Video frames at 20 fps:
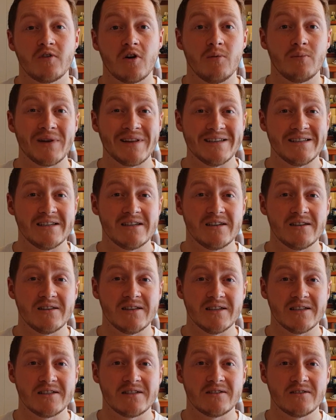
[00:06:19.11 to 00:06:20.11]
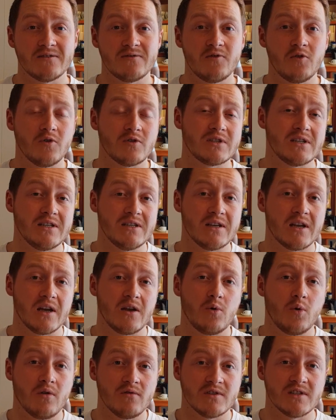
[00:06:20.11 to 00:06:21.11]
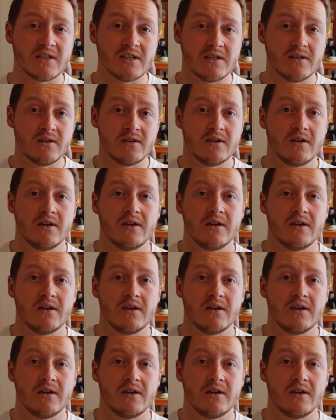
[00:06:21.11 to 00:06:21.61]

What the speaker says: completed this 14-day quarantine.